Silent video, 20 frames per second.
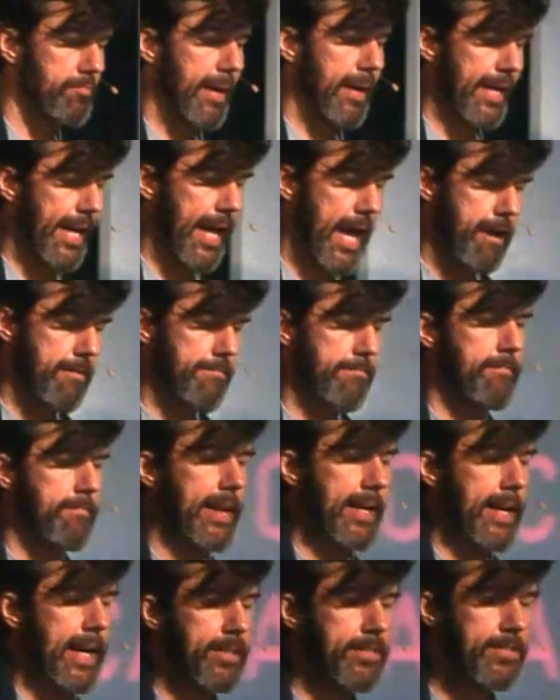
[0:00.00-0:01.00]
my life
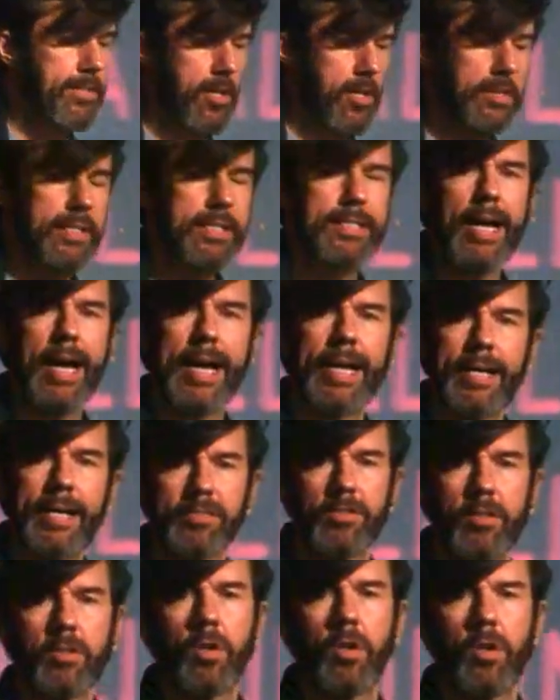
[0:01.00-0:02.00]
when I saw design
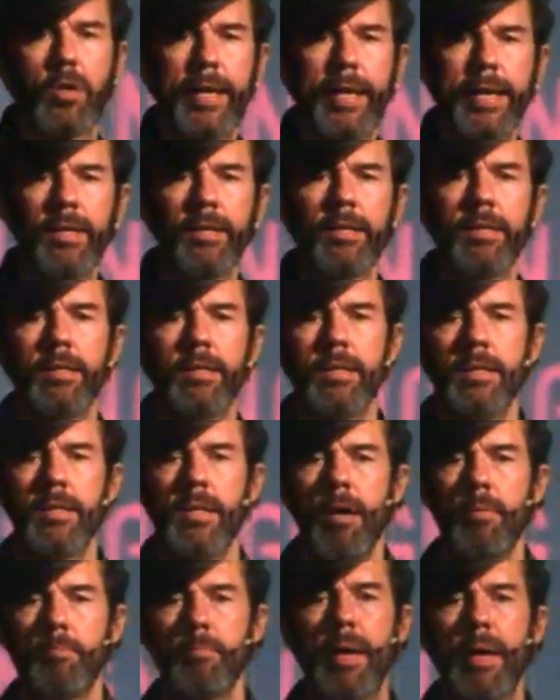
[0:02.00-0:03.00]
as a calling,
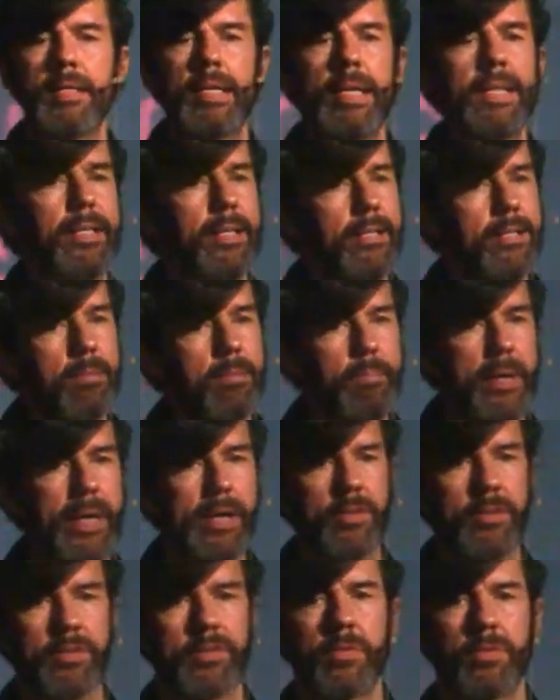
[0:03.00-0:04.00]
but it
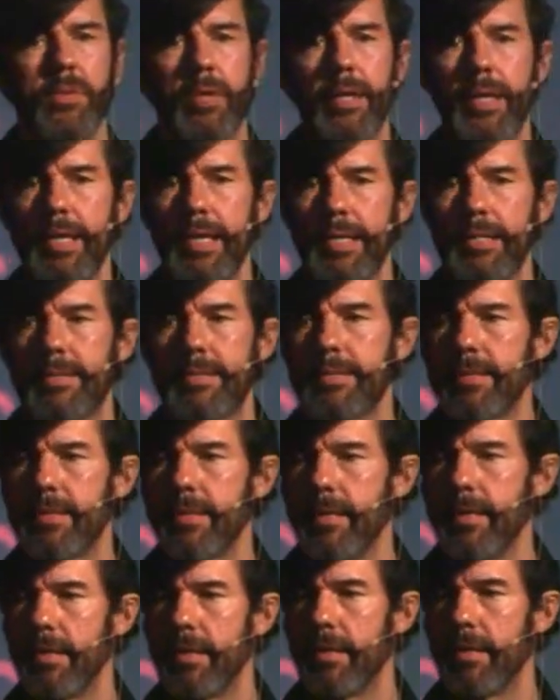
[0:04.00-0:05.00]
disappears. It's,
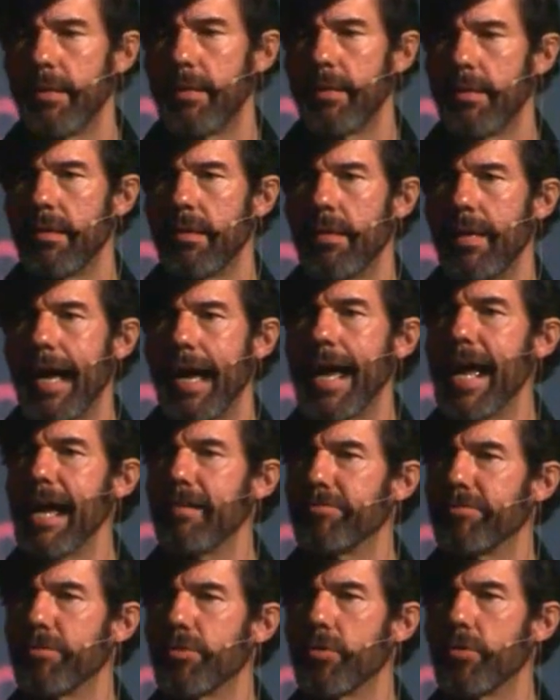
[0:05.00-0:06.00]
I
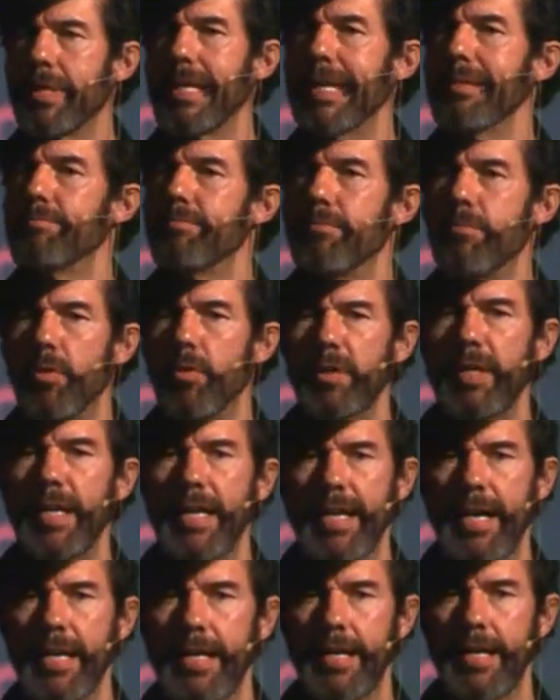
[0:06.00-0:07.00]
have to keep
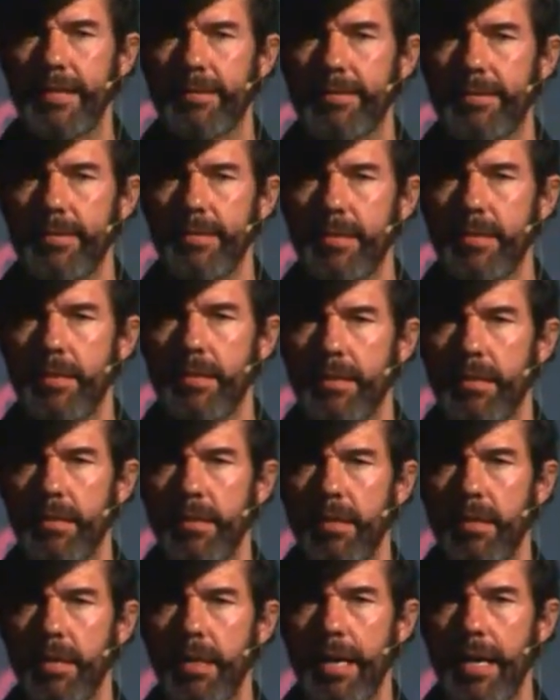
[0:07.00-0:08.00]
working at it.
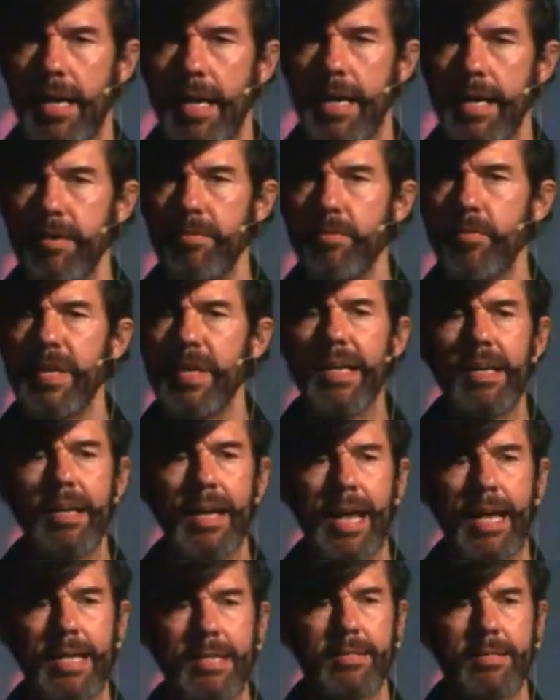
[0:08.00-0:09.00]
I
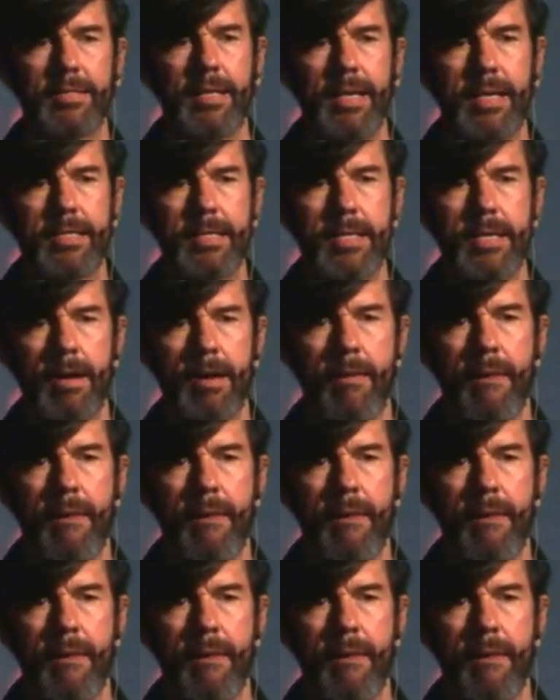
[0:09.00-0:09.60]
realized that